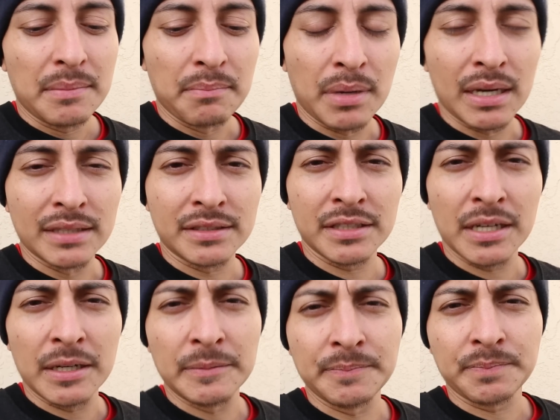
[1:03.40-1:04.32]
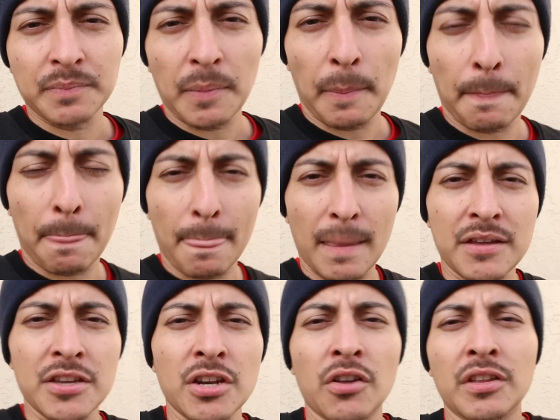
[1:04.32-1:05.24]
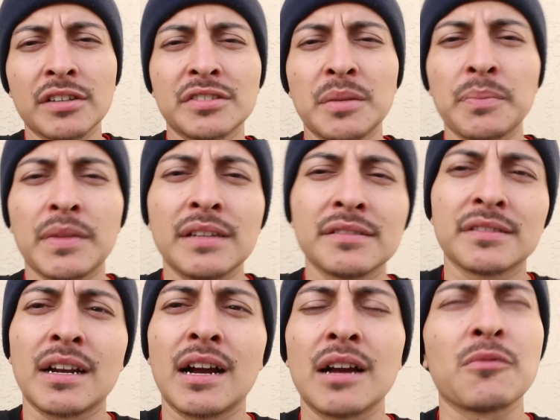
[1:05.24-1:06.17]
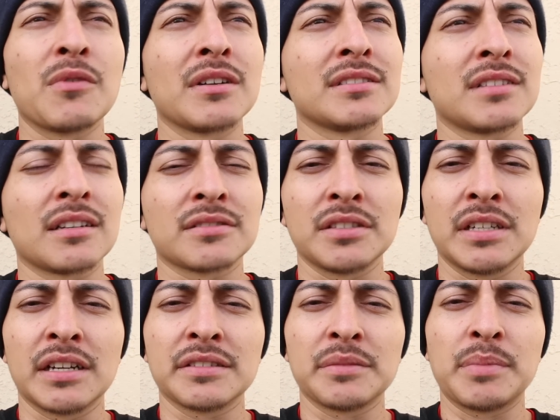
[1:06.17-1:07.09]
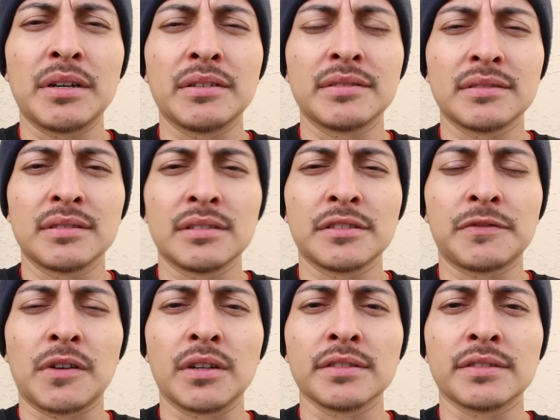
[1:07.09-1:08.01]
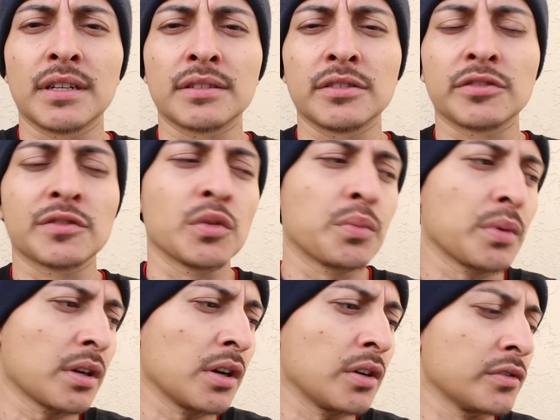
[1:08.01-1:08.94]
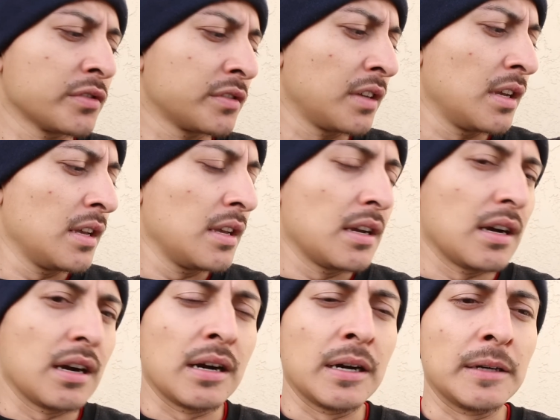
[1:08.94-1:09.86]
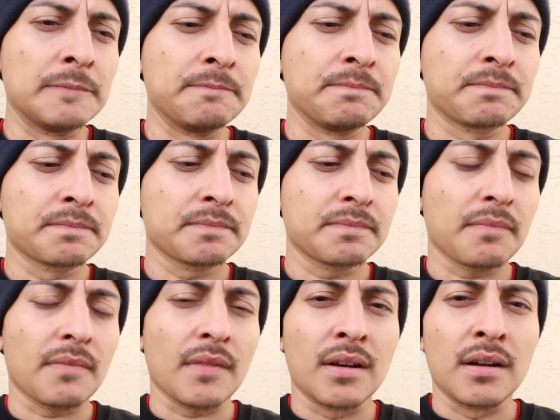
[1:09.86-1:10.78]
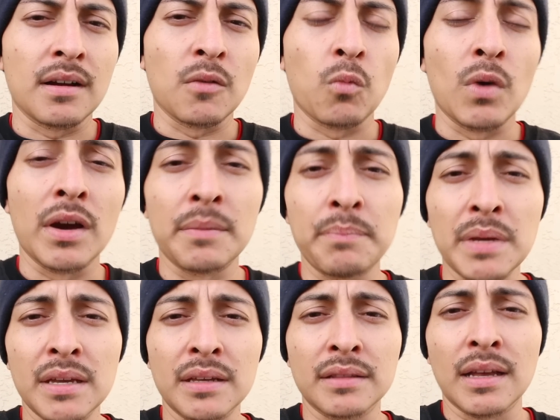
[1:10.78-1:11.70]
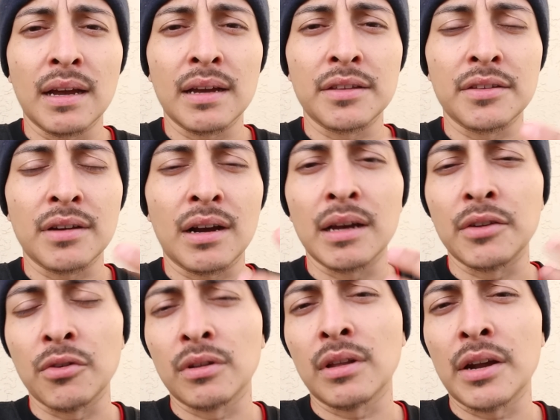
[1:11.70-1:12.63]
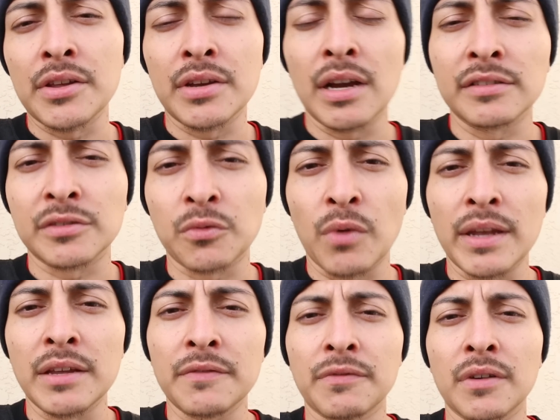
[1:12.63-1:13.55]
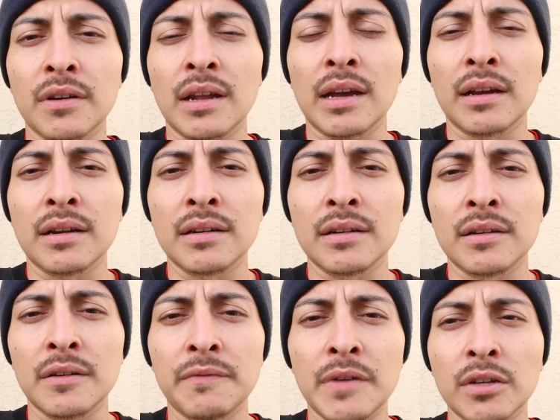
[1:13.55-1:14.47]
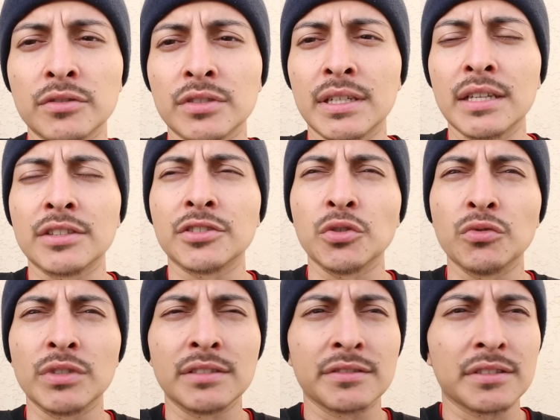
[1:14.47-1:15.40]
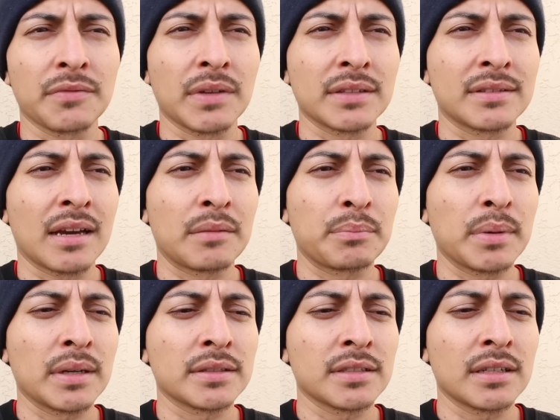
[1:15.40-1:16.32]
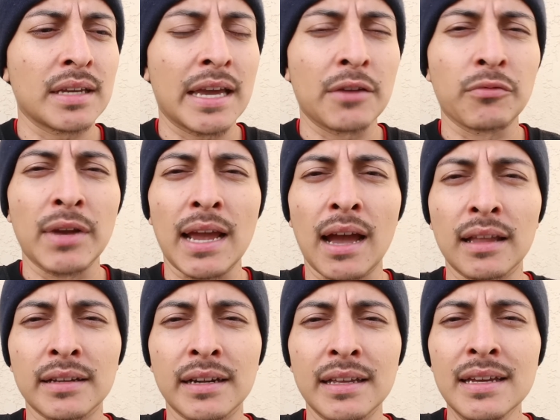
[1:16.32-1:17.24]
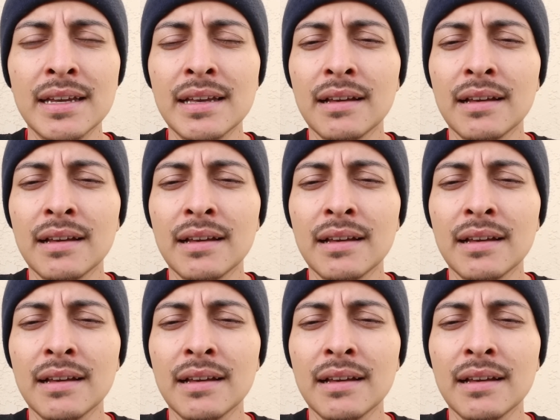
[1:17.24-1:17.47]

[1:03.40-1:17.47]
but you know, there's some things that I want to talk to you guys about as far as like the super goes. One being that I know a lot of you guys are waiting for like a video to get tuned and stuff like that, but in reality